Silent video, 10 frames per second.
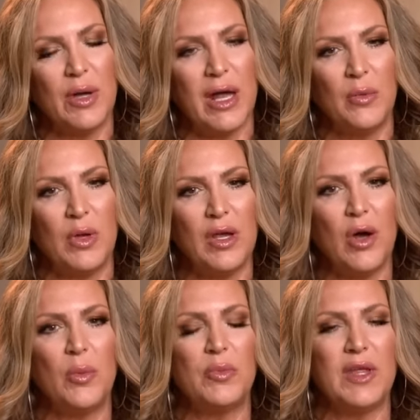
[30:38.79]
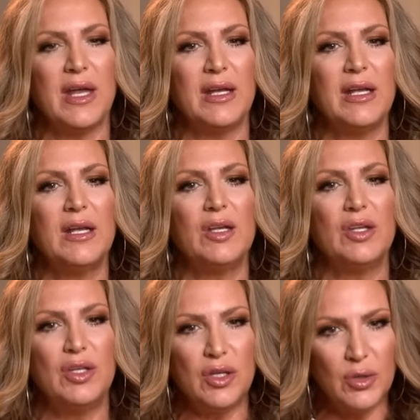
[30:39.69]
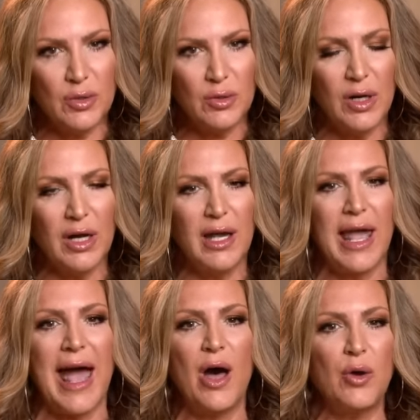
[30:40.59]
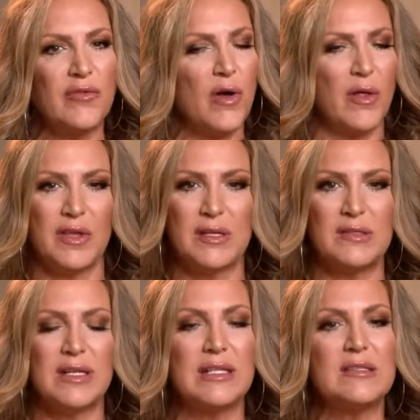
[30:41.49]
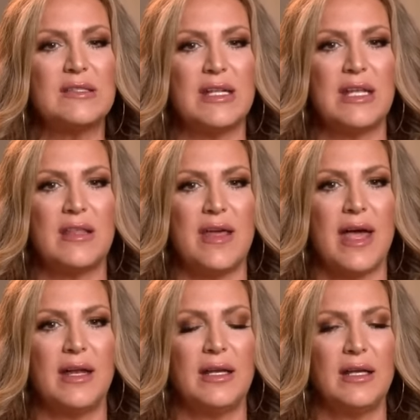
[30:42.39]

And we hope that you, out of all this, can see that